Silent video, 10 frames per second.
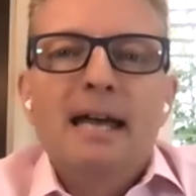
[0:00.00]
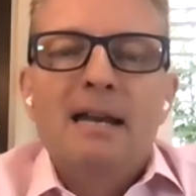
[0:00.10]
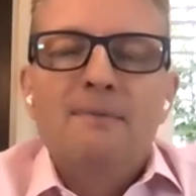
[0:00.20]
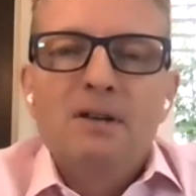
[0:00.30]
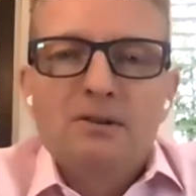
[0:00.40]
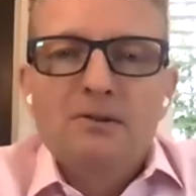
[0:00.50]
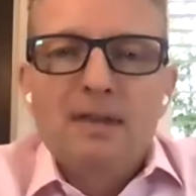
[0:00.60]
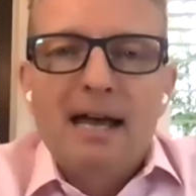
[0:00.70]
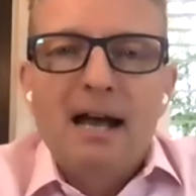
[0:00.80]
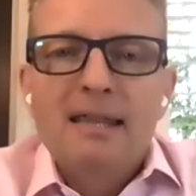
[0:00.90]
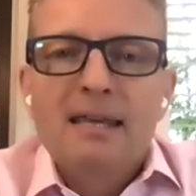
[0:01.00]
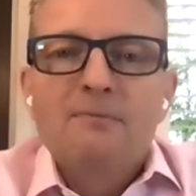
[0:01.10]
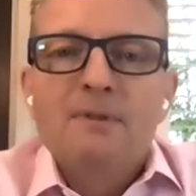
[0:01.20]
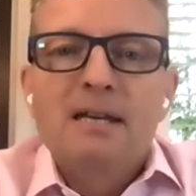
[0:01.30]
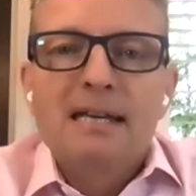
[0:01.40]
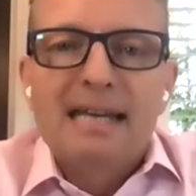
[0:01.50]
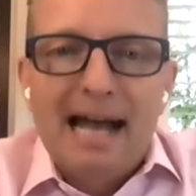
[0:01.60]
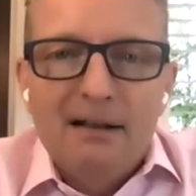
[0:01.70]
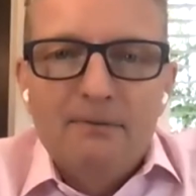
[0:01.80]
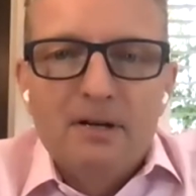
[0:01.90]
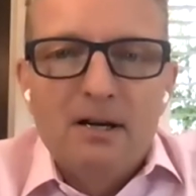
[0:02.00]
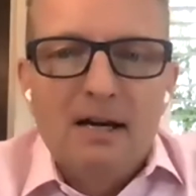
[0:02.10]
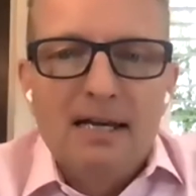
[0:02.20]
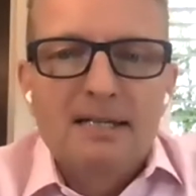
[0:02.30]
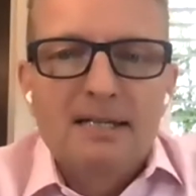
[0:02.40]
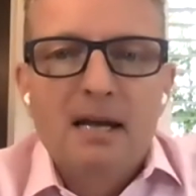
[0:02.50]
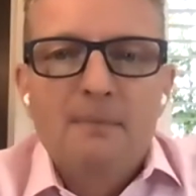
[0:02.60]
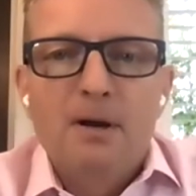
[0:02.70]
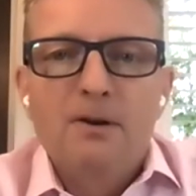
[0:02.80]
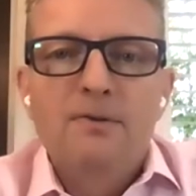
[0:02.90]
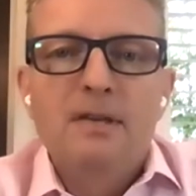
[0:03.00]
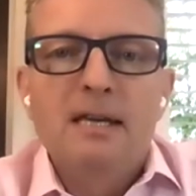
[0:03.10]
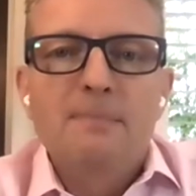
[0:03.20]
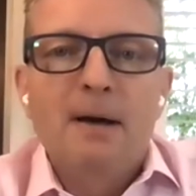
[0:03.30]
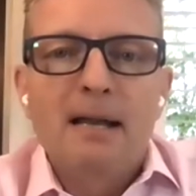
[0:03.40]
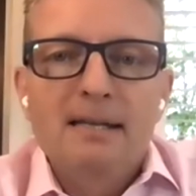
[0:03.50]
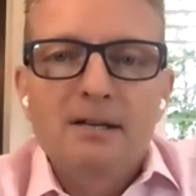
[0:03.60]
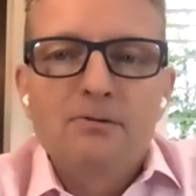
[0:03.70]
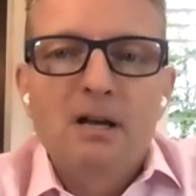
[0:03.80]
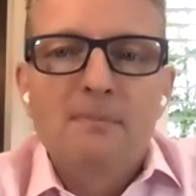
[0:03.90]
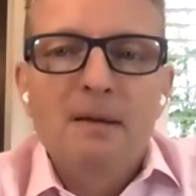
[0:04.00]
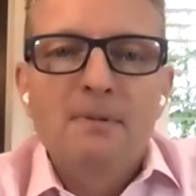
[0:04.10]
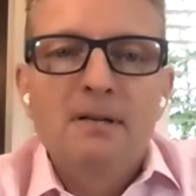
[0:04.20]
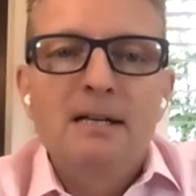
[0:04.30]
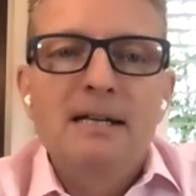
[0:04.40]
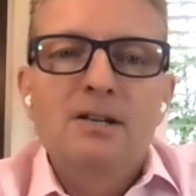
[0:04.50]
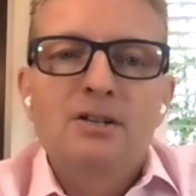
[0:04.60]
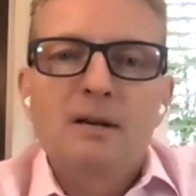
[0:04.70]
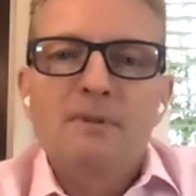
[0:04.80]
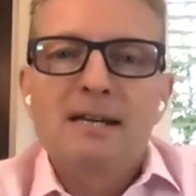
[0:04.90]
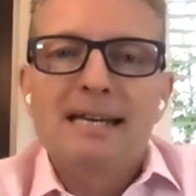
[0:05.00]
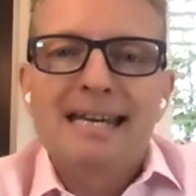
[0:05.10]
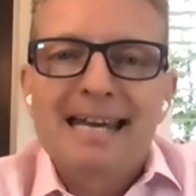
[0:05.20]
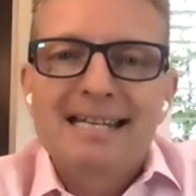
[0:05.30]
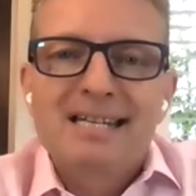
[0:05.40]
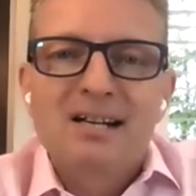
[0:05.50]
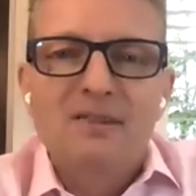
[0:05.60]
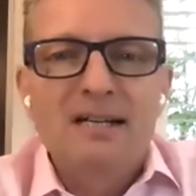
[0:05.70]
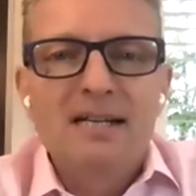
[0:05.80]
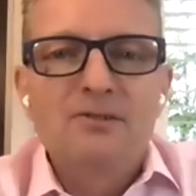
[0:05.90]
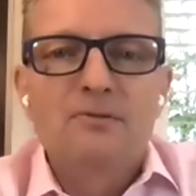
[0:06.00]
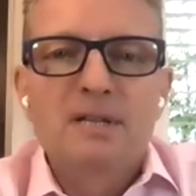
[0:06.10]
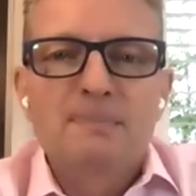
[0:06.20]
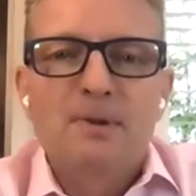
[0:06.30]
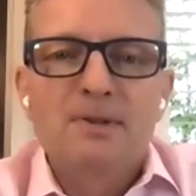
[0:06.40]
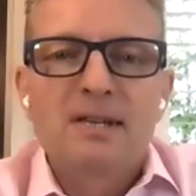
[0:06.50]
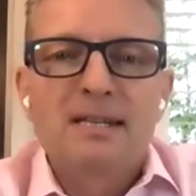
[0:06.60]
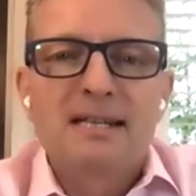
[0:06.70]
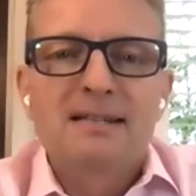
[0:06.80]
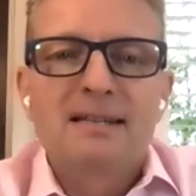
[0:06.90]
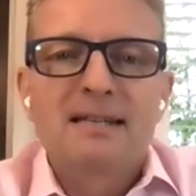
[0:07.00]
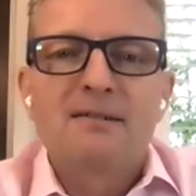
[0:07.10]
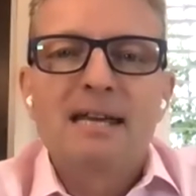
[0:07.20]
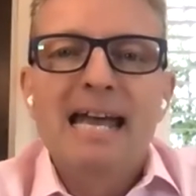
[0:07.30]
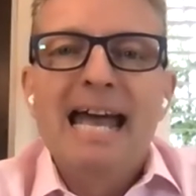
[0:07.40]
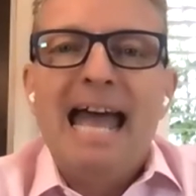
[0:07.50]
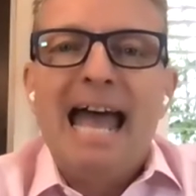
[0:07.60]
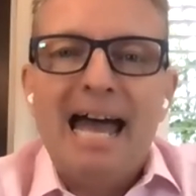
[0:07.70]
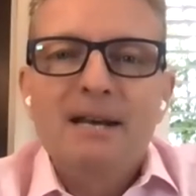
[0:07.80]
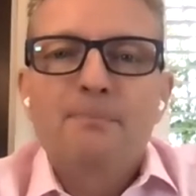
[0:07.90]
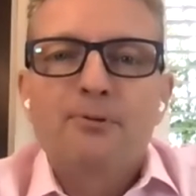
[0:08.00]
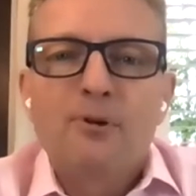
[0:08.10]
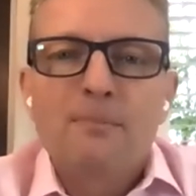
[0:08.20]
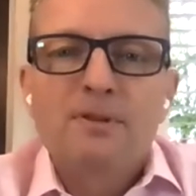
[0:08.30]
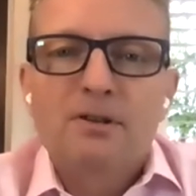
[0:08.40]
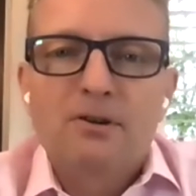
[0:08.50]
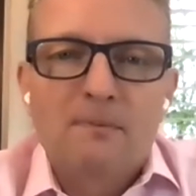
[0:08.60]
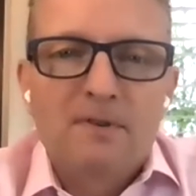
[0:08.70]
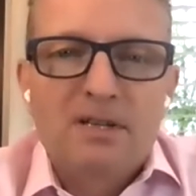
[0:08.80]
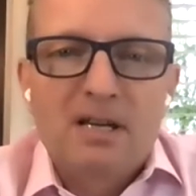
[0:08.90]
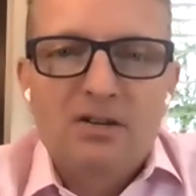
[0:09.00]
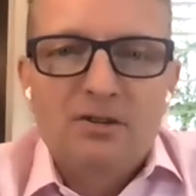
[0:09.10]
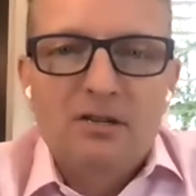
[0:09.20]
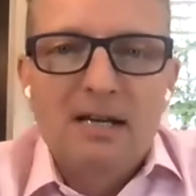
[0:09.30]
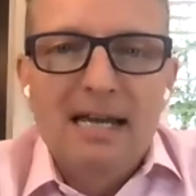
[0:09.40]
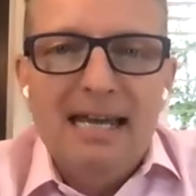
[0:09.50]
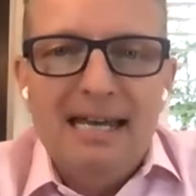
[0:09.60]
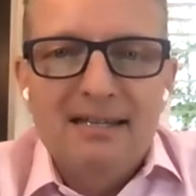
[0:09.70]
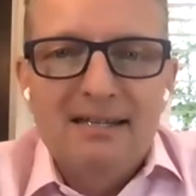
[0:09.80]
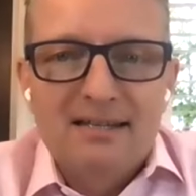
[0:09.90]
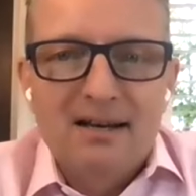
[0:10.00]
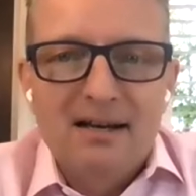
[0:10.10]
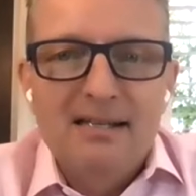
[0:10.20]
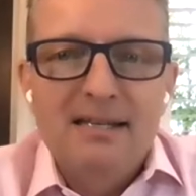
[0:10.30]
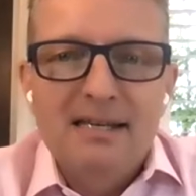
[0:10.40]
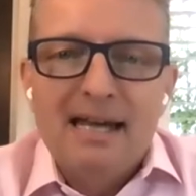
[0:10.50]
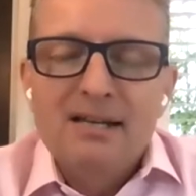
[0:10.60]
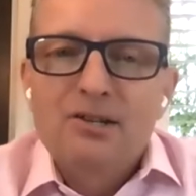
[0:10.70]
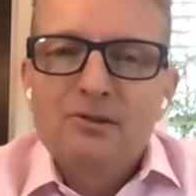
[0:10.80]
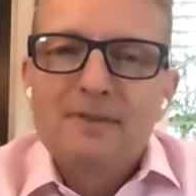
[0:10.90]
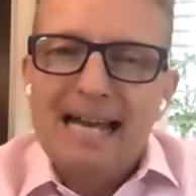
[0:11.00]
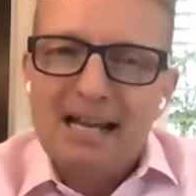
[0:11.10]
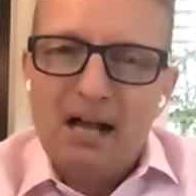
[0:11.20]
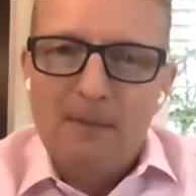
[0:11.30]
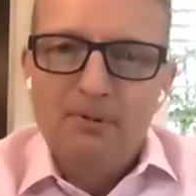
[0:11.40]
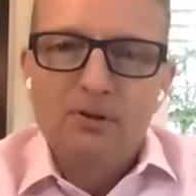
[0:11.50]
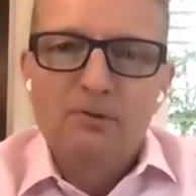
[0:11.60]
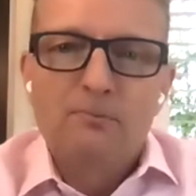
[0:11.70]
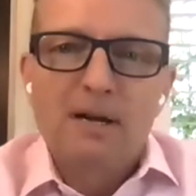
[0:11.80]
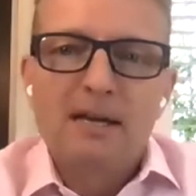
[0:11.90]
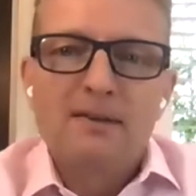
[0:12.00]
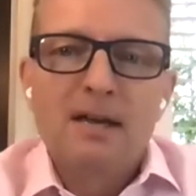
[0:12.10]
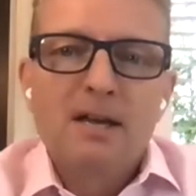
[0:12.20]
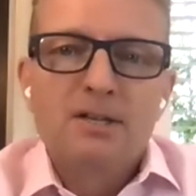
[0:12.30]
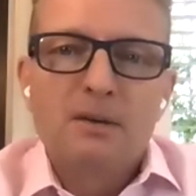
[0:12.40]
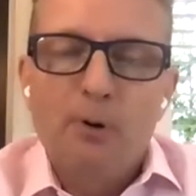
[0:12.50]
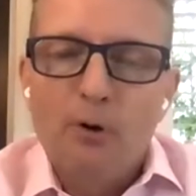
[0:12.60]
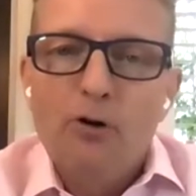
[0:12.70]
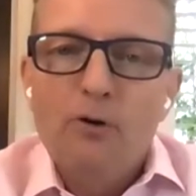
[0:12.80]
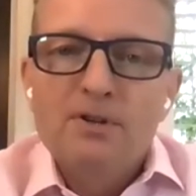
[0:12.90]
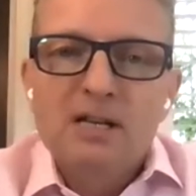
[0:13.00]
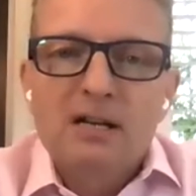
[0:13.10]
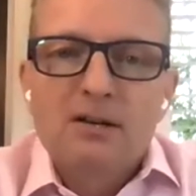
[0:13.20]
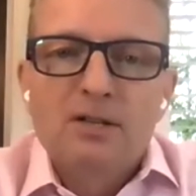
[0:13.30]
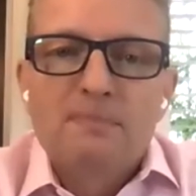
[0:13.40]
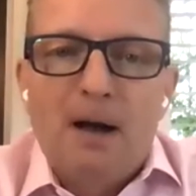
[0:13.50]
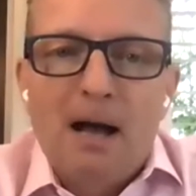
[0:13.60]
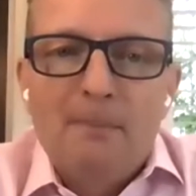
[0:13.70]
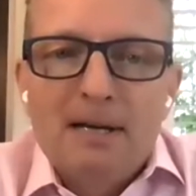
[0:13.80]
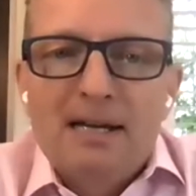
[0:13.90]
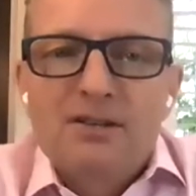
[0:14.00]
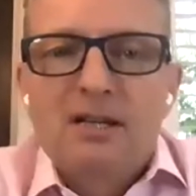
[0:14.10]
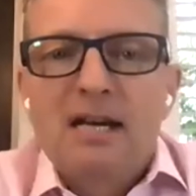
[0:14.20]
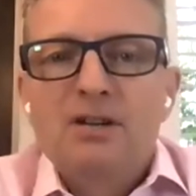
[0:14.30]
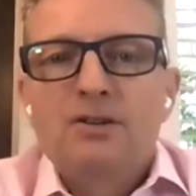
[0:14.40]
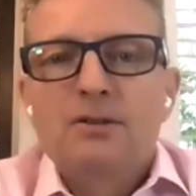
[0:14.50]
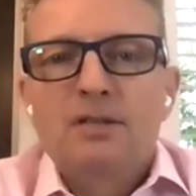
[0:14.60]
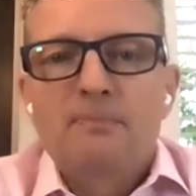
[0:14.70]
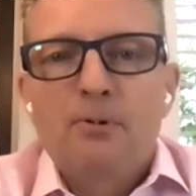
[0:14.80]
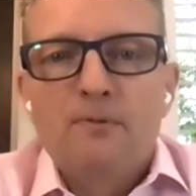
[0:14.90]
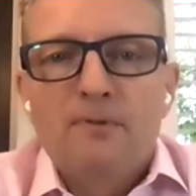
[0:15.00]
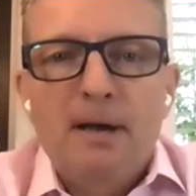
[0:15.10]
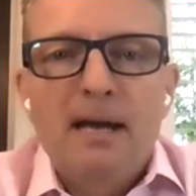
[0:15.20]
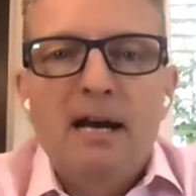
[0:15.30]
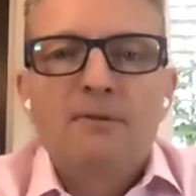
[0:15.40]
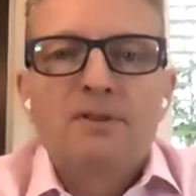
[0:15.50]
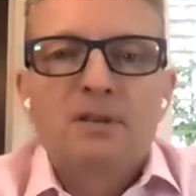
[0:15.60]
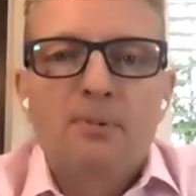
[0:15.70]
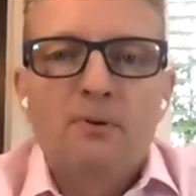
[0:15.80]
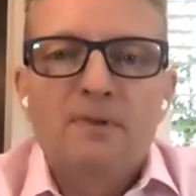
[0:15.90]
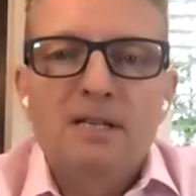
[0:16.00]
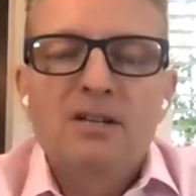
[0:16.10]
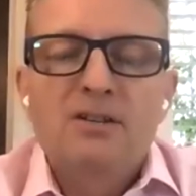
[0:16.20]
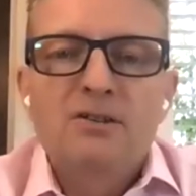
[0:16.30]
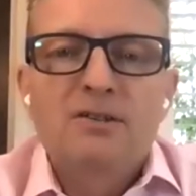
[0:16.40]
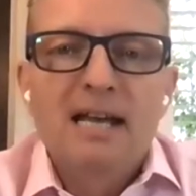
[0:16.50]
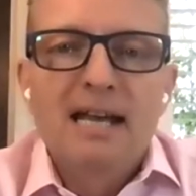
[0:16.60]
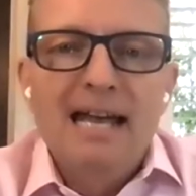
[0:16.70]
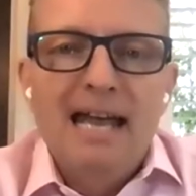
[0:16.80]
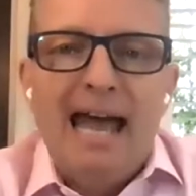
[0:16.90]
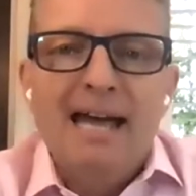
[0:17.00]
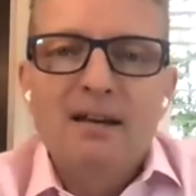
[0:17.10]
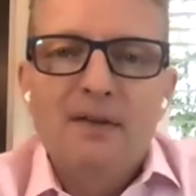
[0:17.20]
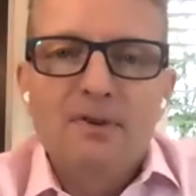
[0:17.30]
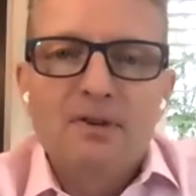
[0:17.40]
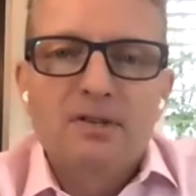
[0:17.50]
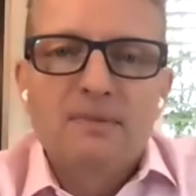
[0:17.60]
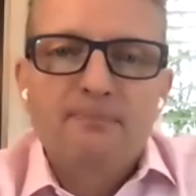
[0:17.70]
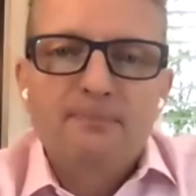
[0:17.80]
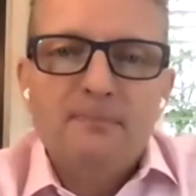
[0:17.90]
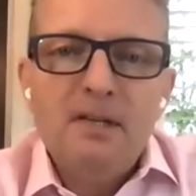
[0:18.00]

And if we do that, I think we can galvanize both the political commitment and leadership, we can kickstart the legal response that's necessary, and prompt the conversation in society, and do that coupled with support, which includes public education, support for parents, support for teachers and others